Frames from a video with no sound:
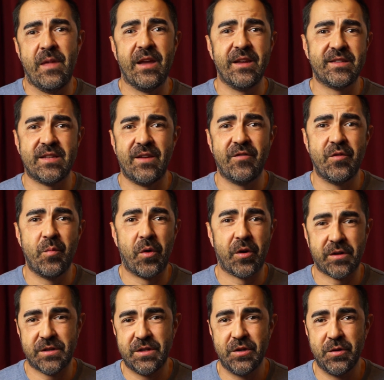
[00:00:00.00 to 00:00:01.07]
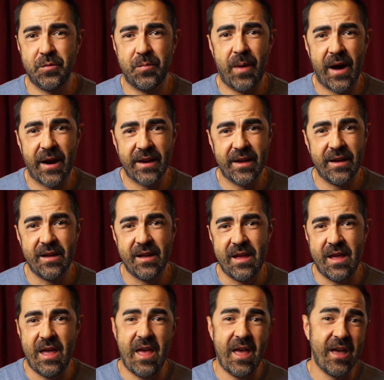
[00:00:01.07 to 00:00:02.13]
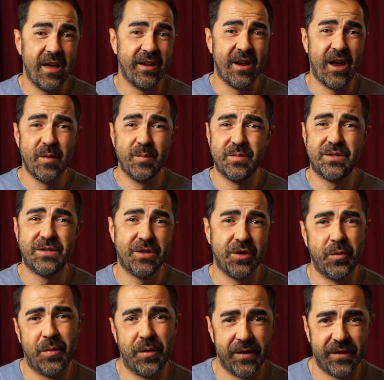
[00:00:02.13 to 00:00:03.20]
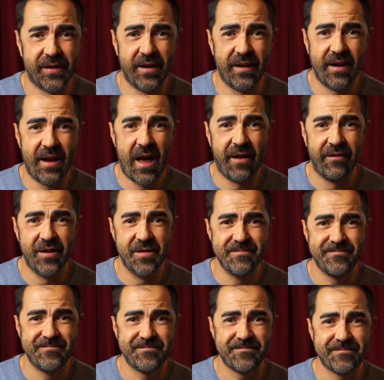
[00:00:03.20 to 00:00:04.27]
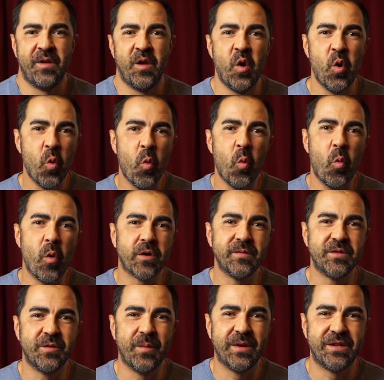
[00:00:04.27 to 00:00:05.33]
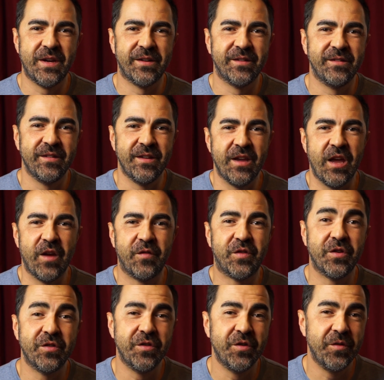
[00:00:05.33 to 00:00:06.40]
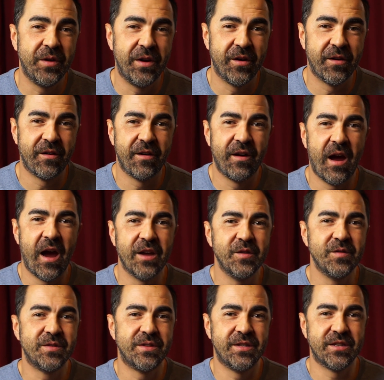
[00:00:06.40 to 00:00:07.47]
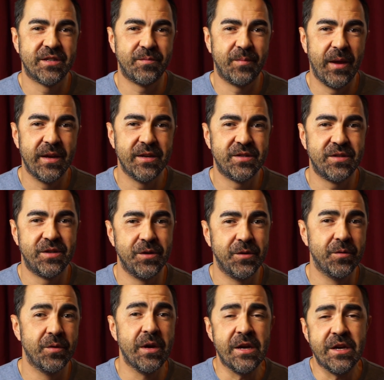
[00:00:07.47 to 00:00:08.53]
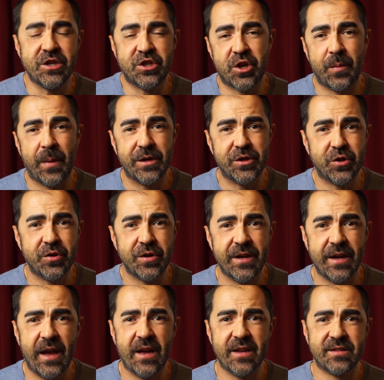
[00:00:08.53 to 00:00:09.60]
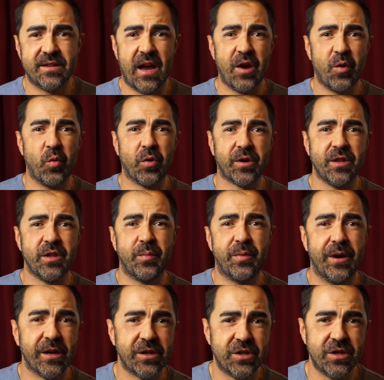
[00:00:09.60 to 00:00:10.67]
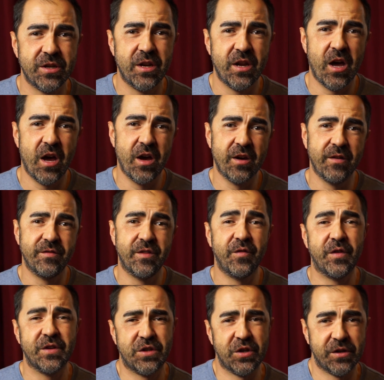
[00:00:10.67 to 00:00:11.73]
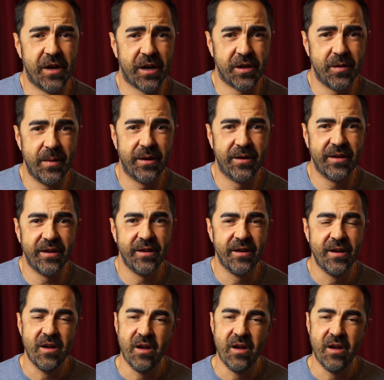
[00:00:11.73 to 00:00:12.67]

A7 Mark II body, and I'm super excited to have it. Welcome to my channel. If you're new here, I use this space to share my journey as I work on the production of the fish hook documentary.